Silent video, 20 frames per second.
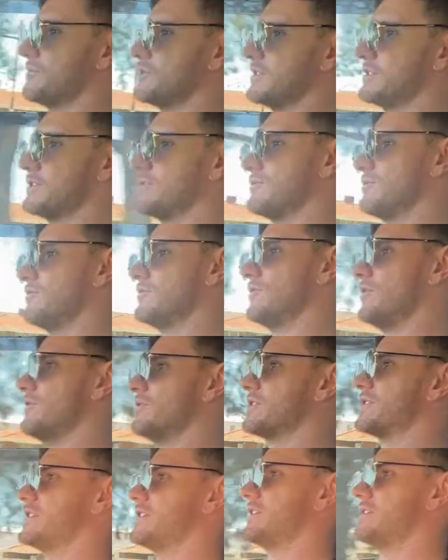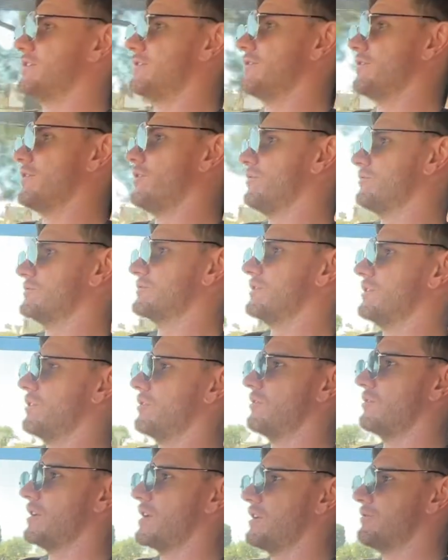into a lower gear and holds
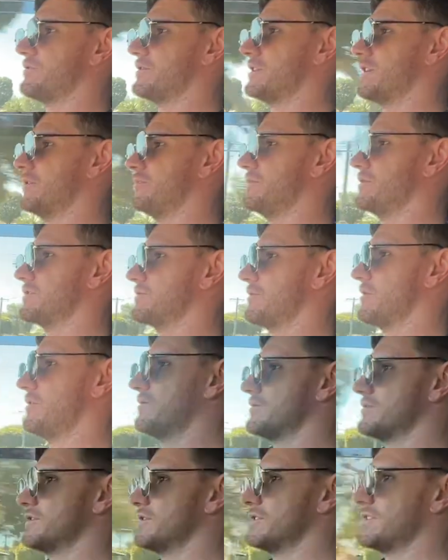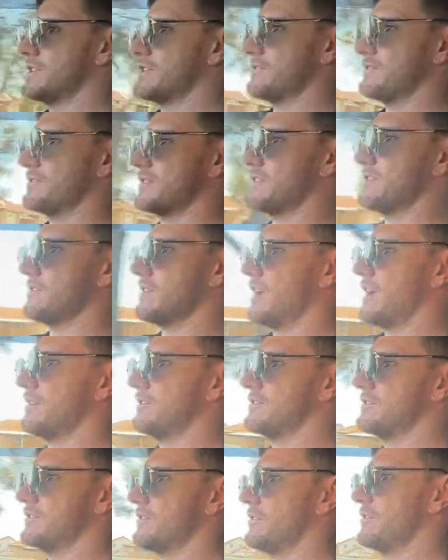lower RPM as well, so you can see
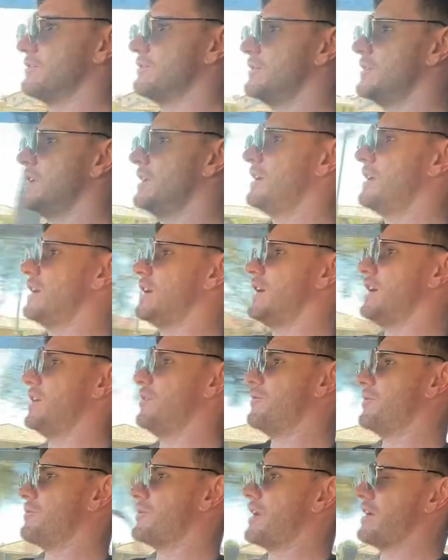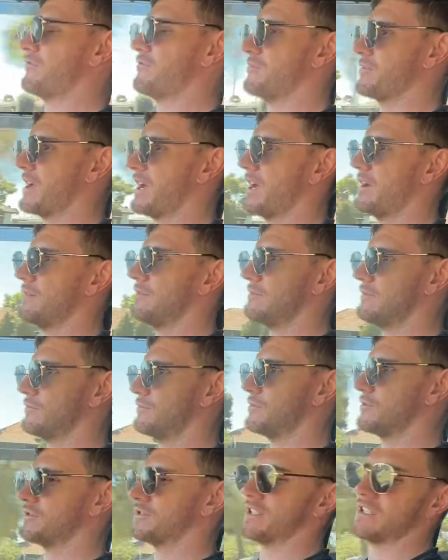that. So apart from that,
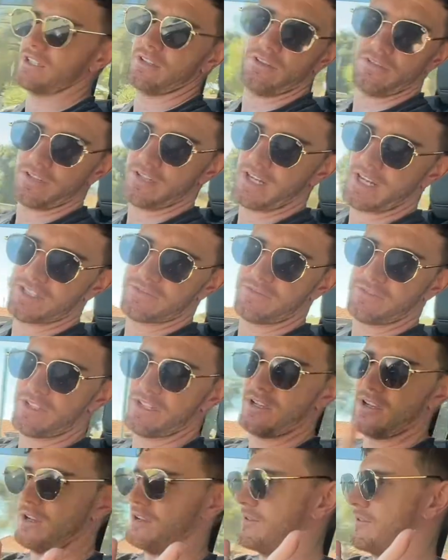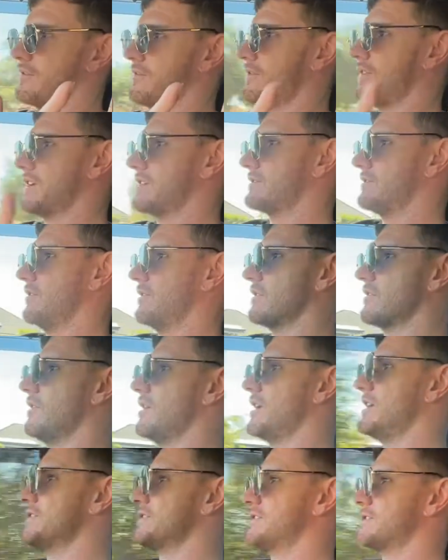we'll see you on the next video. Thanks a lot,
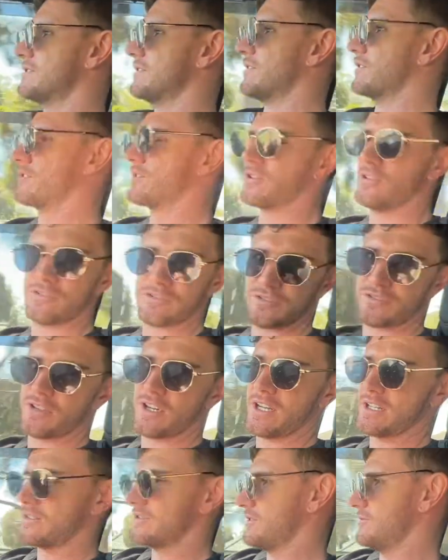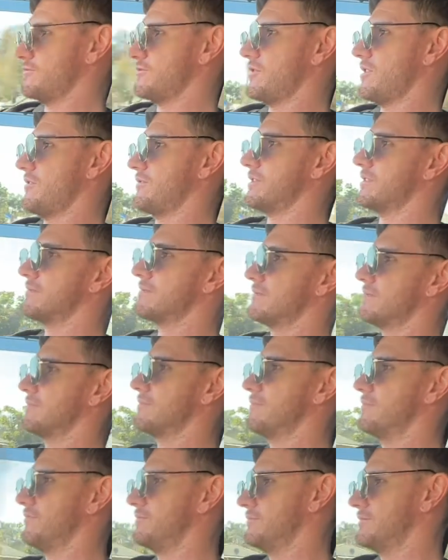guys. I've got to concentrate because I'm driving.
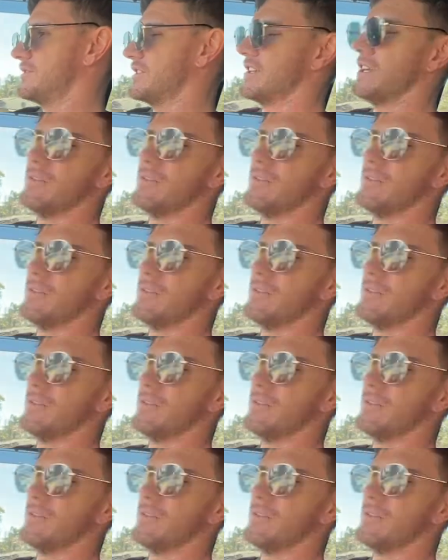See ya.